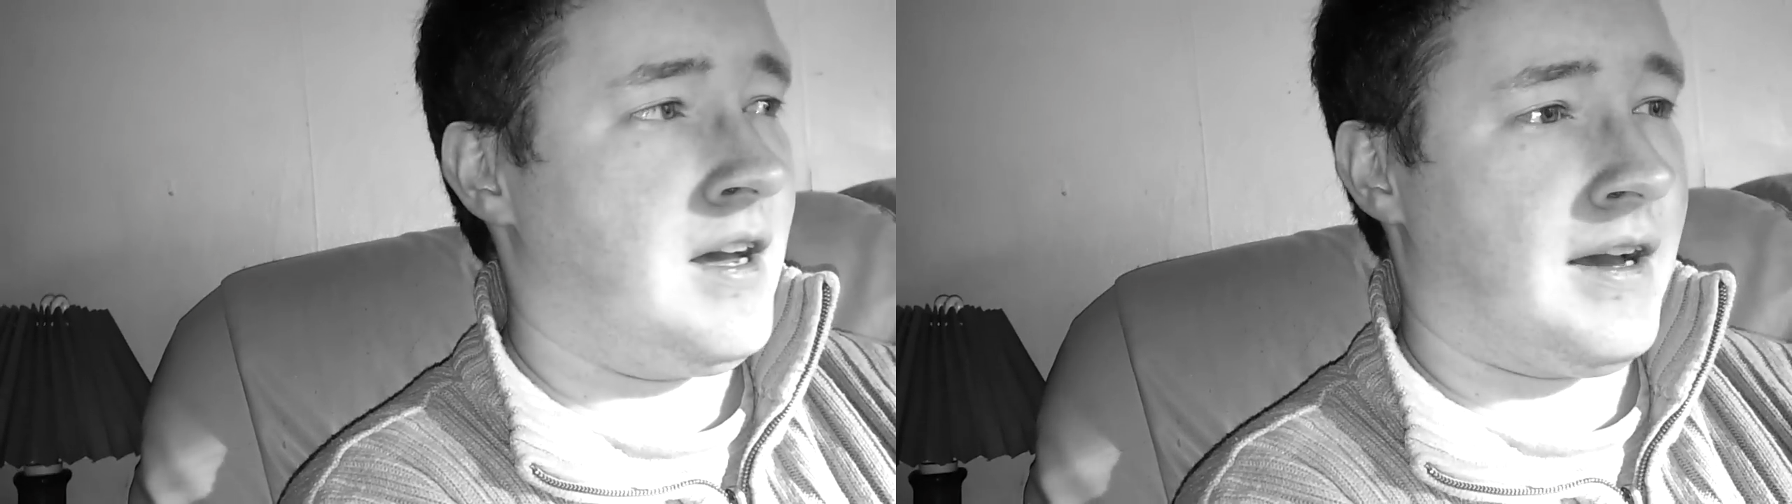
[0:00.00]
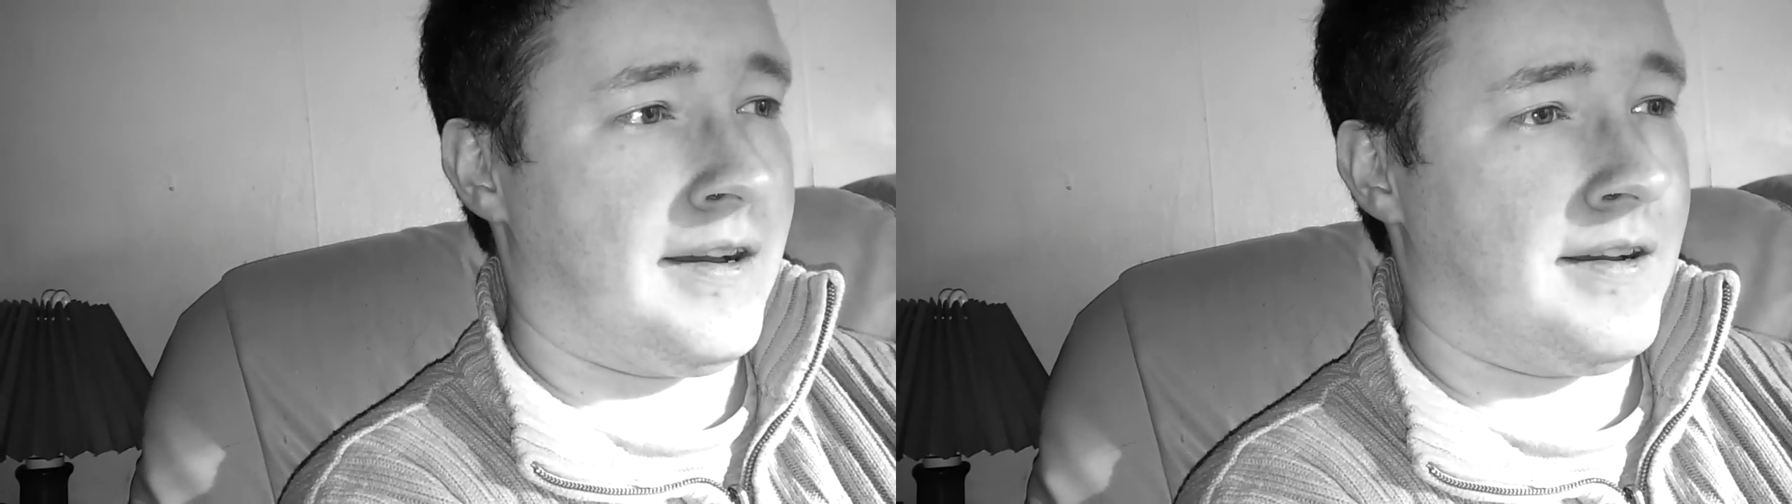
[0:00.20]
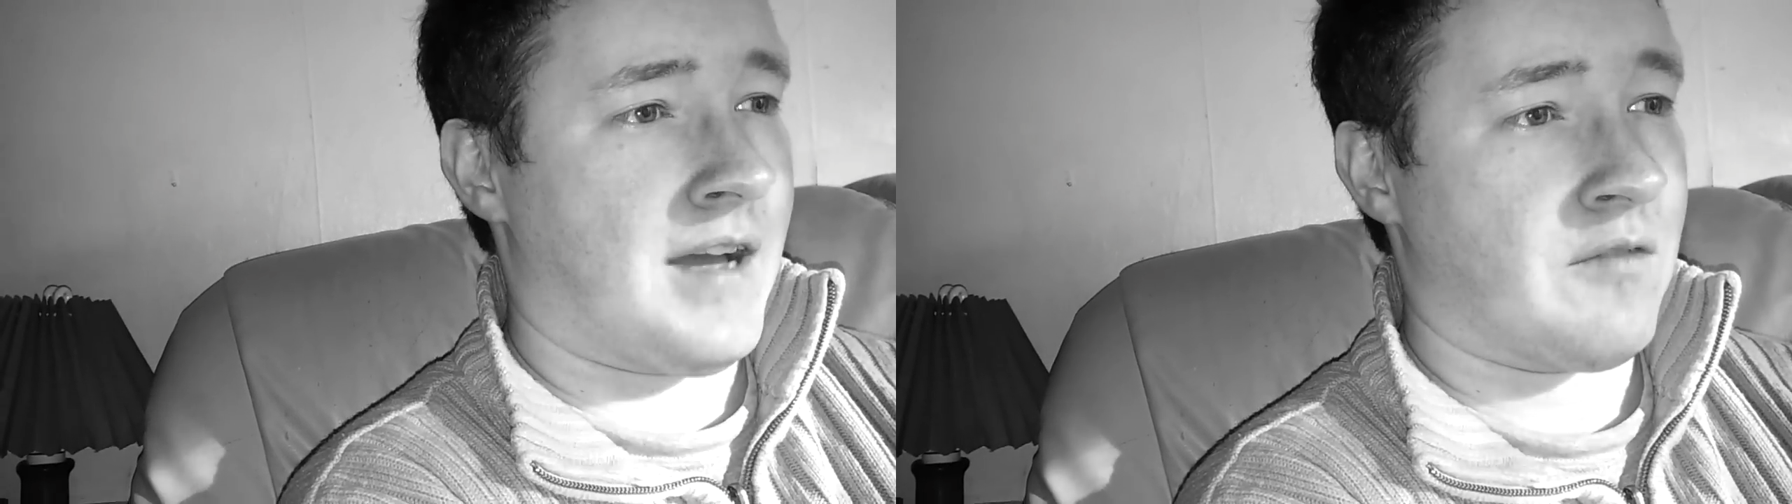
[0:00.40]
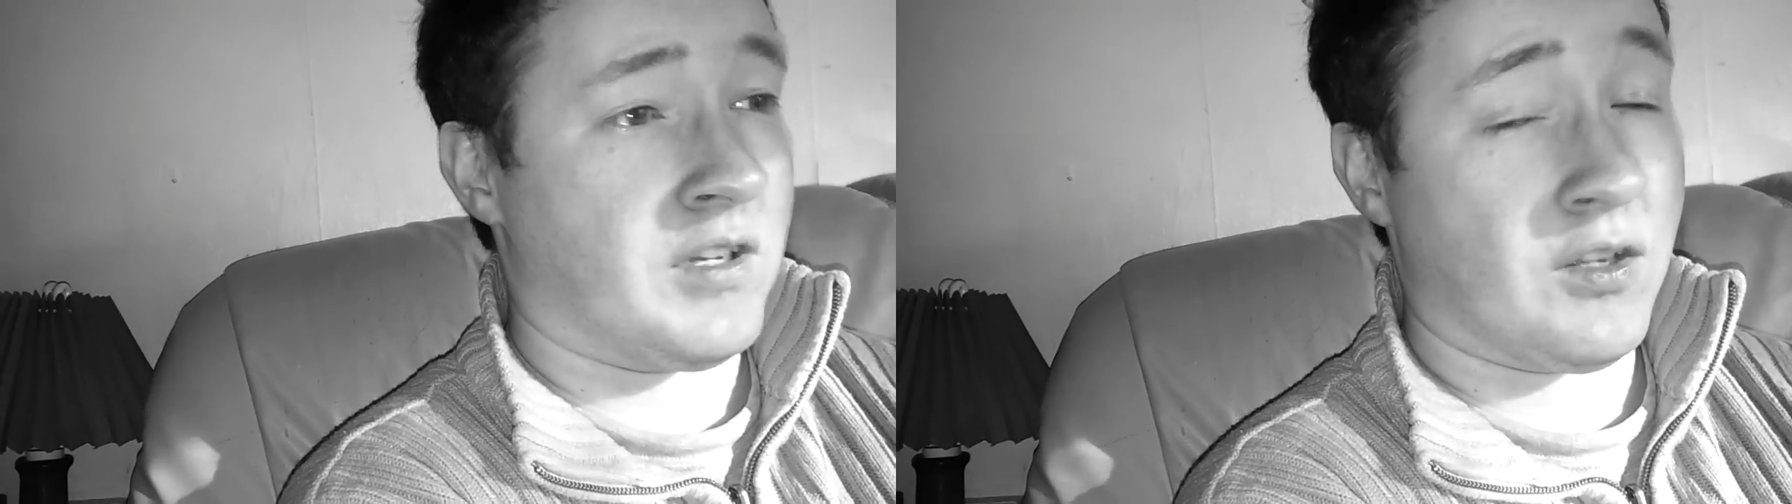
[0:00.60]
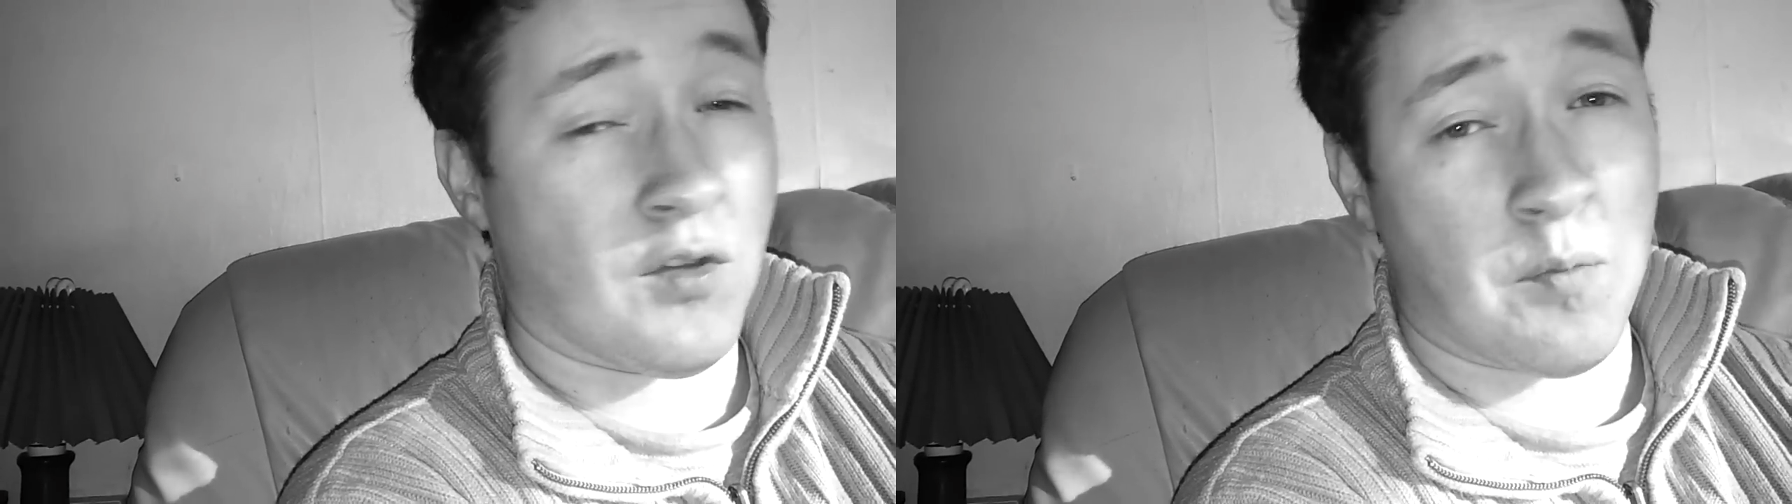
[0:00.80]
Uh, I
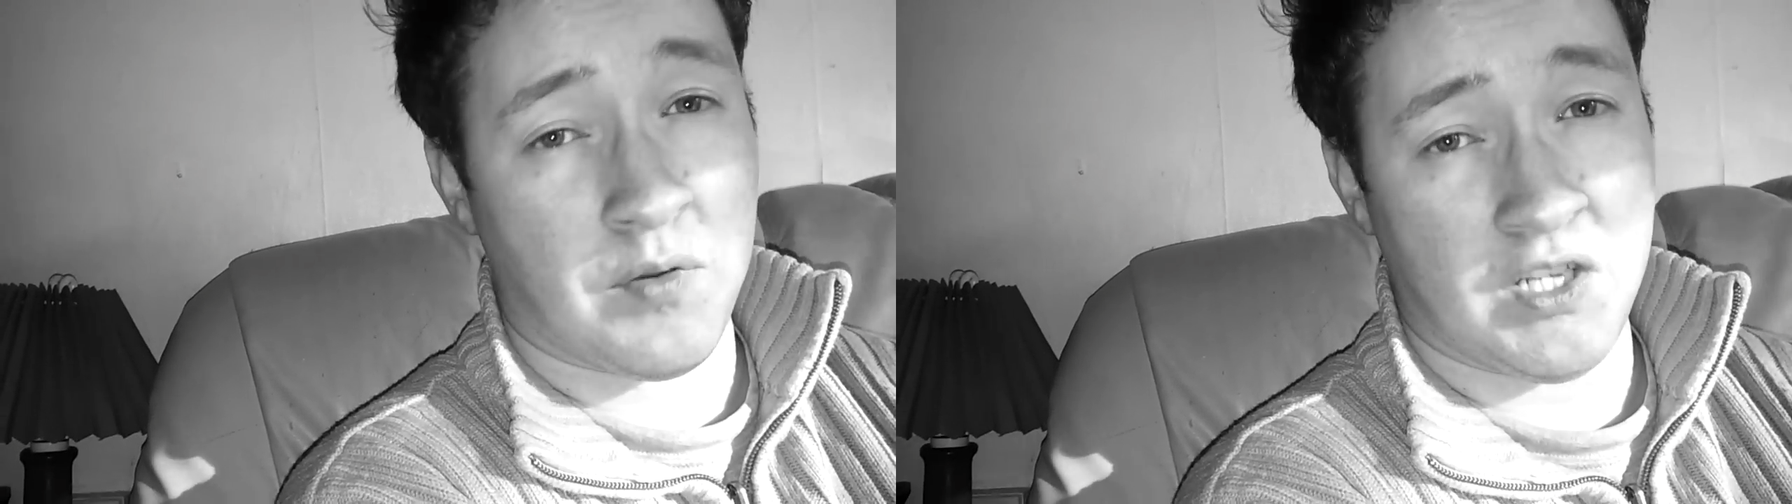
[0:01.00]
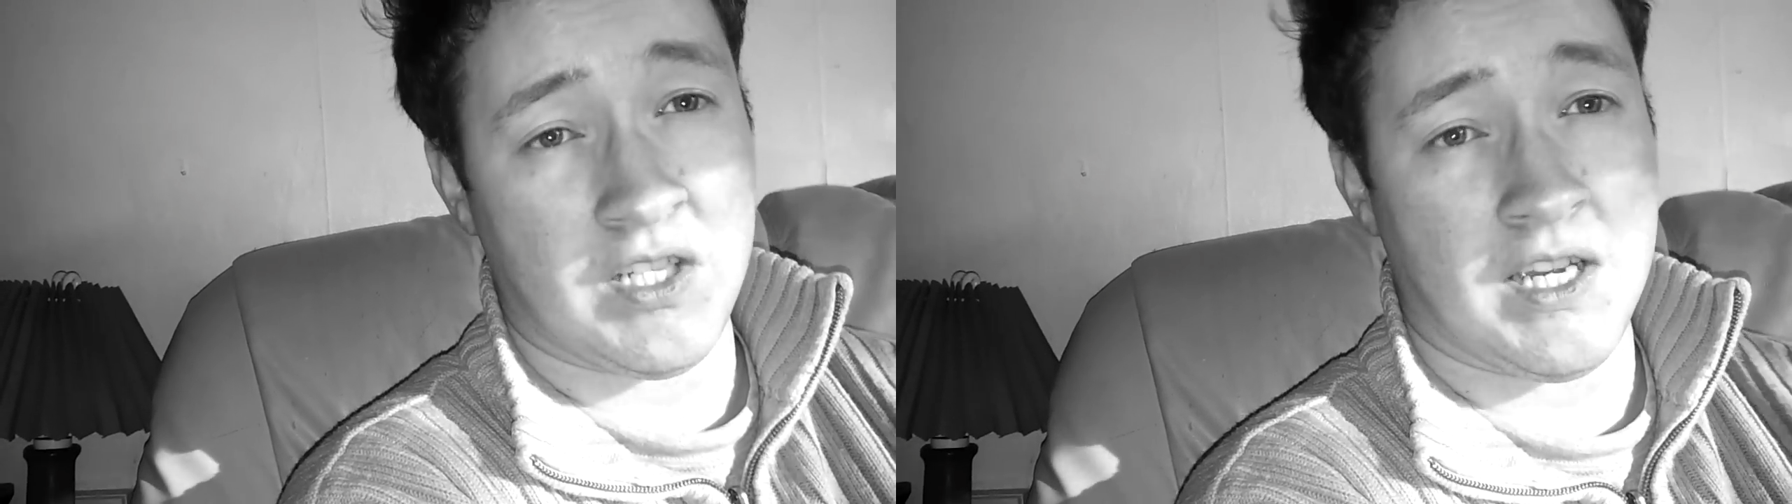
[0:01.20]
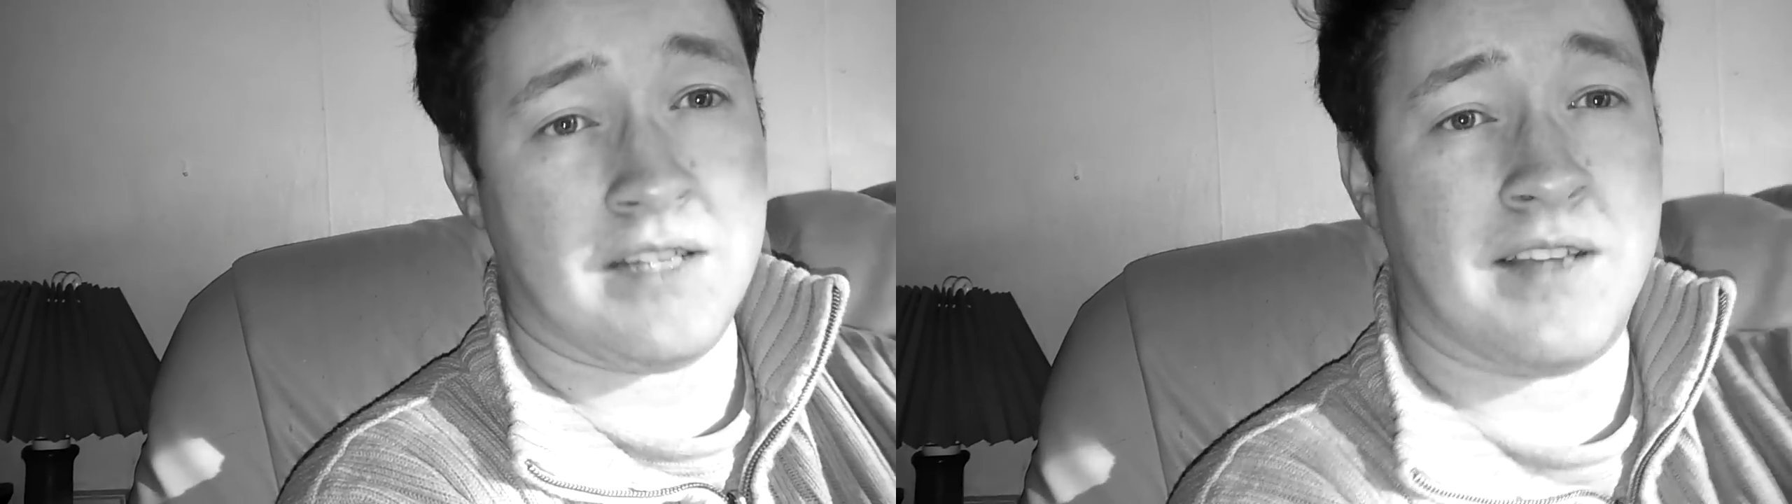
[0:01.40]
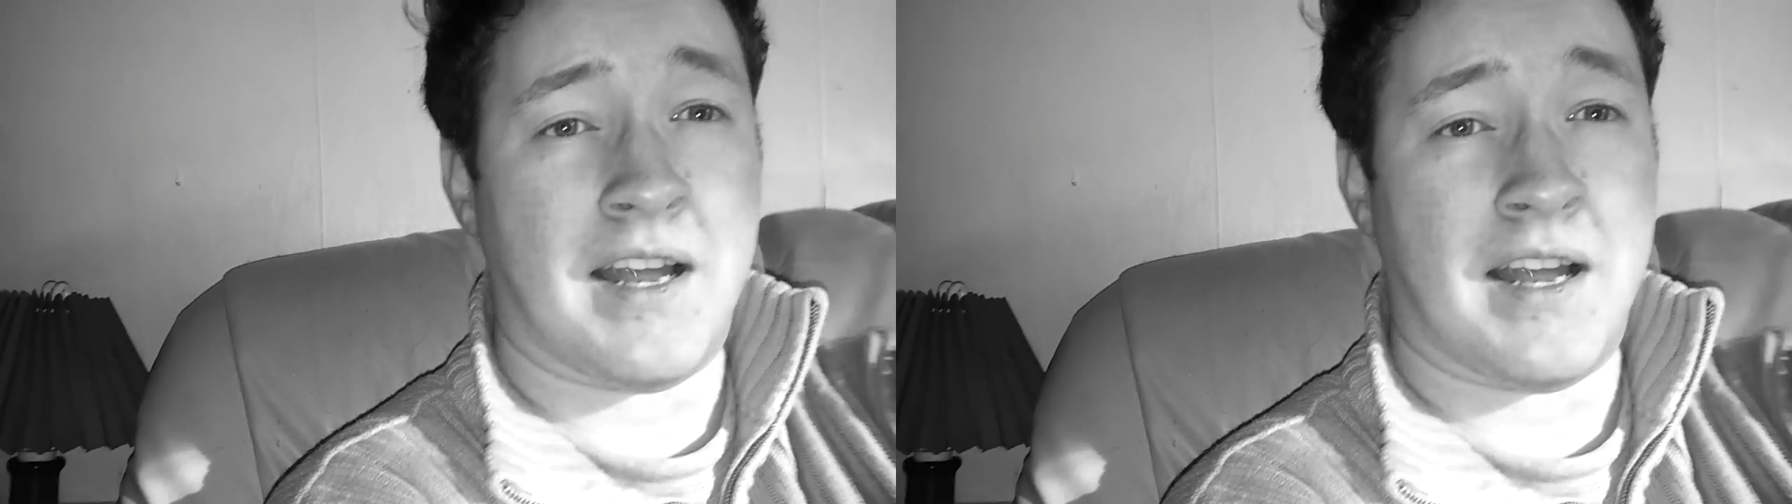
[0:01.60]
really do appreciate it,